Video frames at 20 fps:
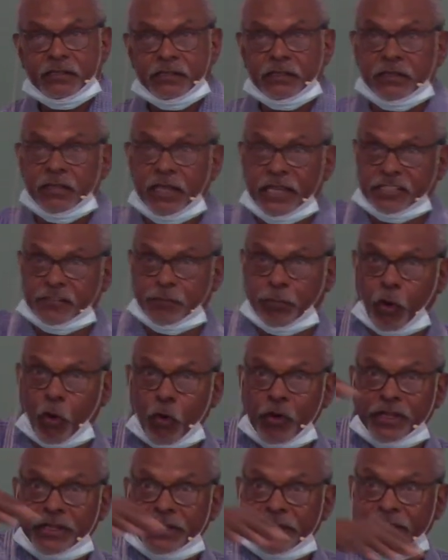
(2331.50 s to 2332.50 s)

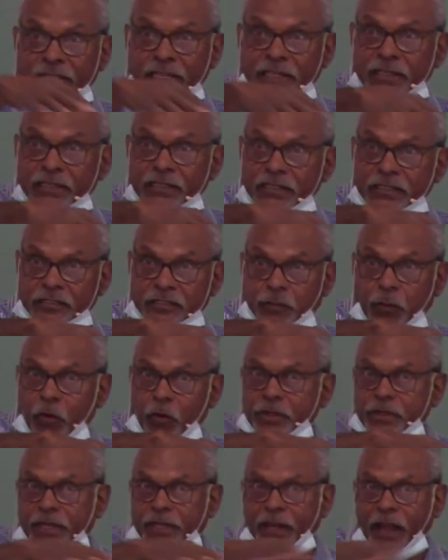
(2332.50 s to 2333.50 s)
exploring
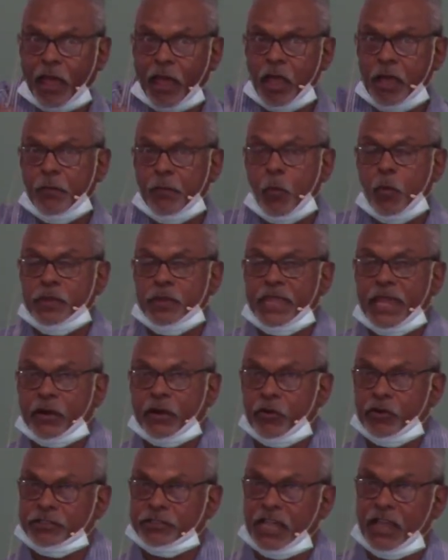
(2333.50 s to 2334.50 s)
the globe, when they
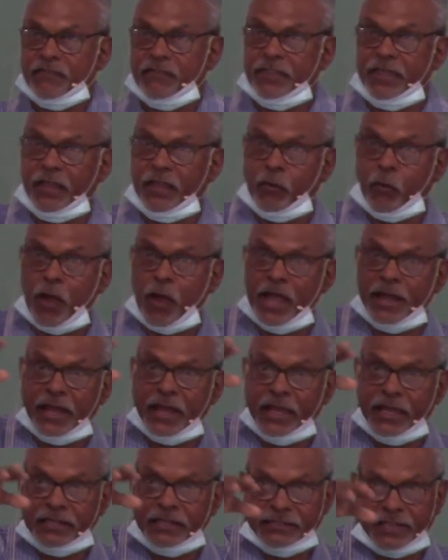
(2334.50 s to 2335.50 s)
crossed over the equator
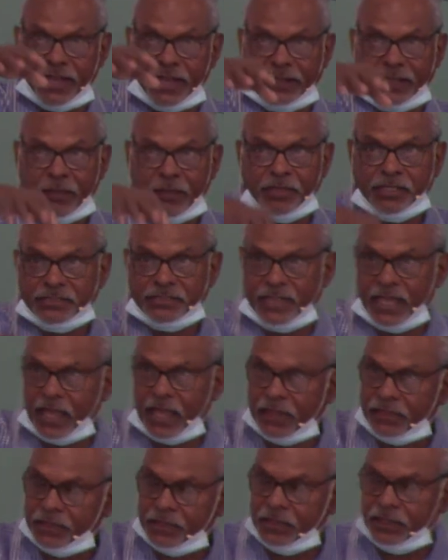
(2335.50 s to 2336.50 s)
and started coming south
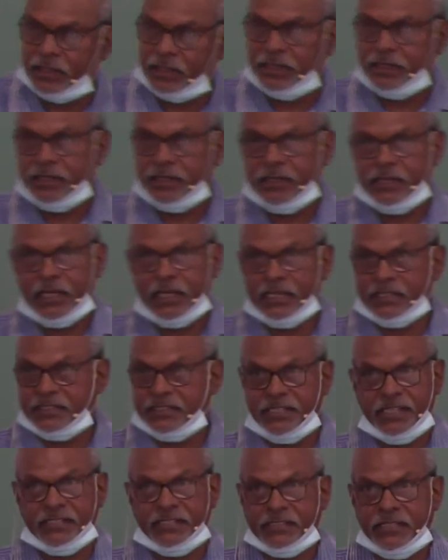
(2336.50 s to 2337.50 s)
in
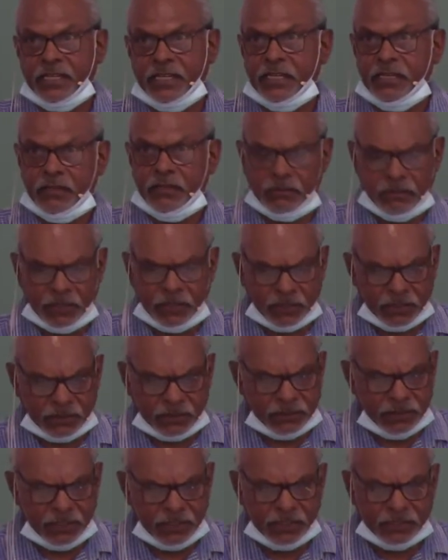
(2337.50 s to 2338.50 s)
the
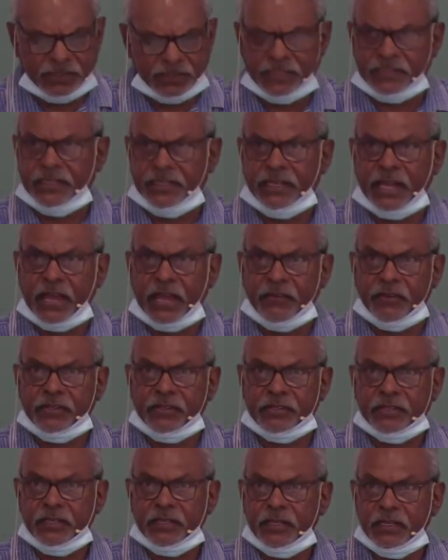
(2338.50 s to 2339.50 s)
1600s,
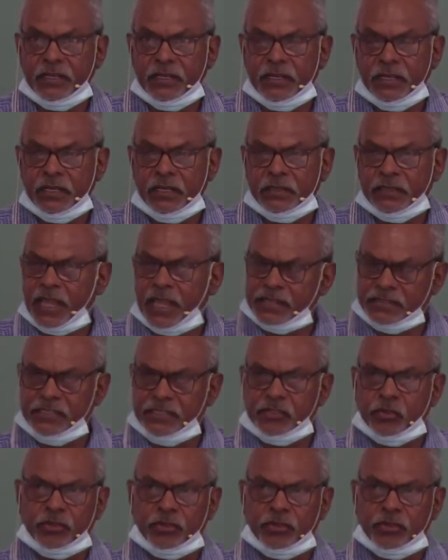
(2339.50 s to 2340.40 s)
they actually saw the